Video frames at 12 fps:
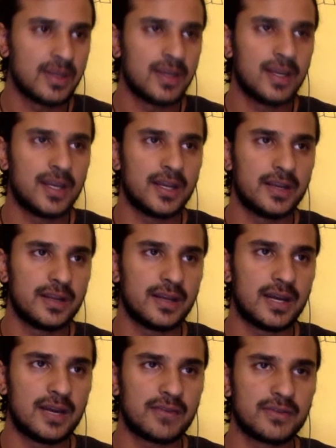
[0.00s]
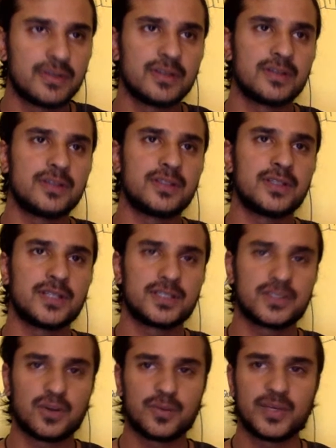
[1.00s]
And after
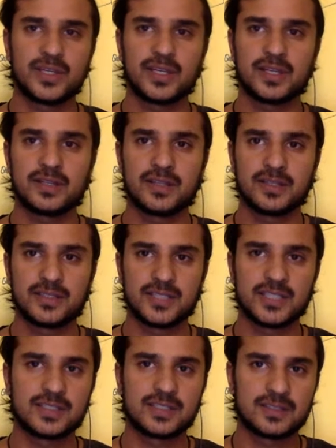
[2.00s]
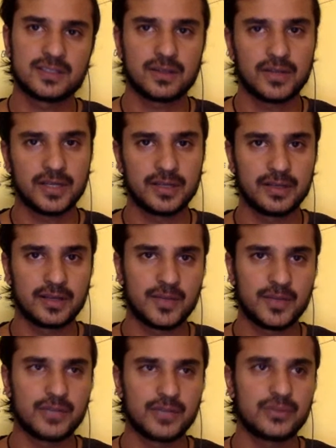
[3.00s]
stopping at the 6th and
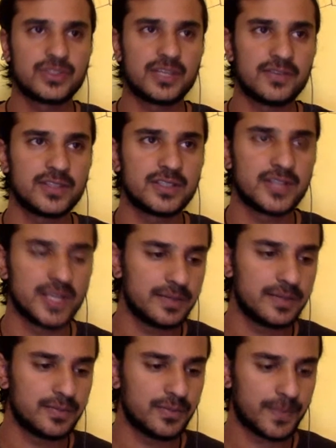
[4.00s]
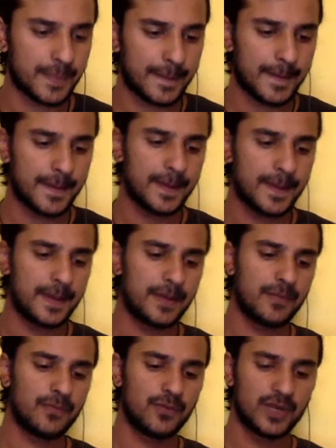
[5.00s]
coming into 7th grade,
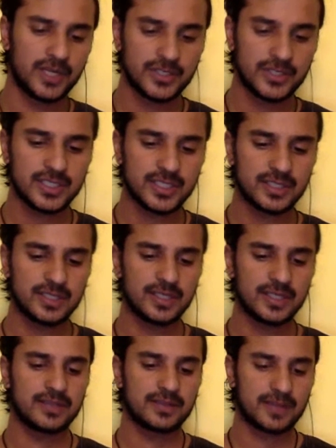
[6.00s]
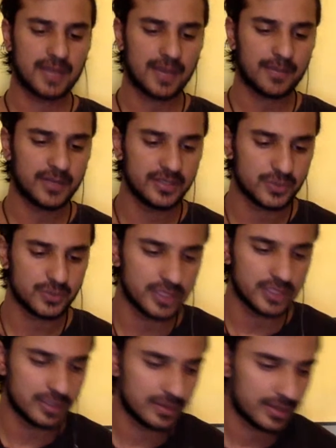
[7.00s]
one interesting thing happened in
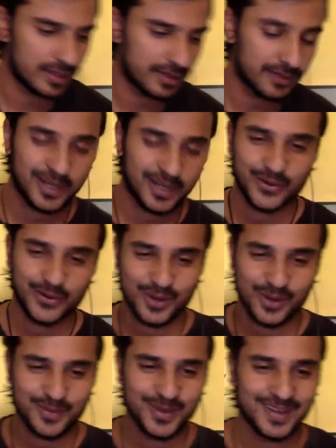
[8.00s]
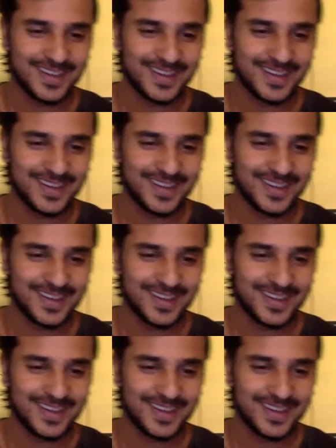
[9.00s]
Sweden when I grew up.